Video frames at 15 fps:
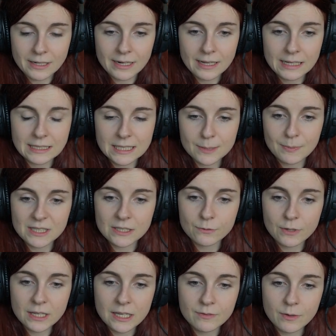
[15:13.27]
And I can
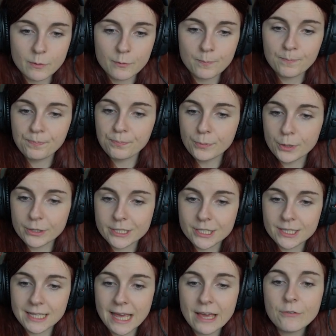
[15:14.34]
specify here with merge
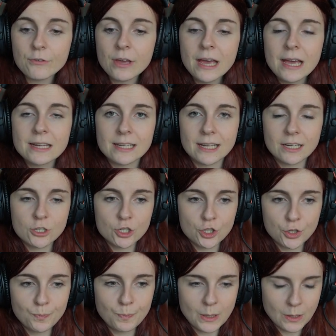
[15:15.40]
save that it
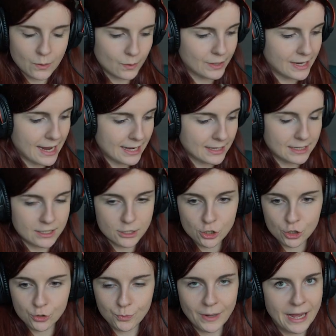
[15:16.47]
should be connected
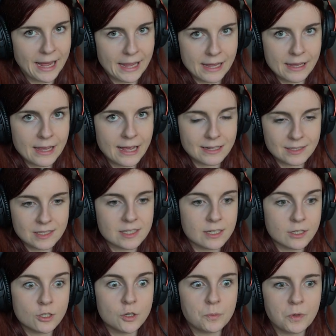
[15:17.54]
to my
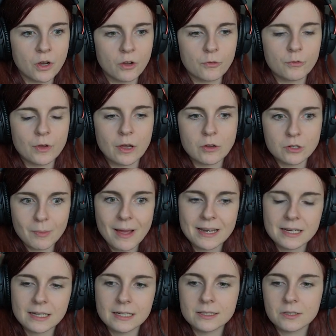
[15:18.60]
existing kubeconfig
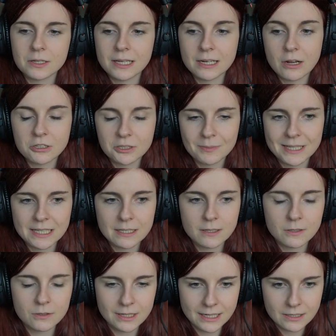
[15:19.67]
automatically, so I can automatically
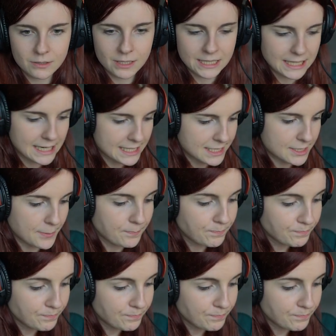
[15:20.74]
connect to the cluster.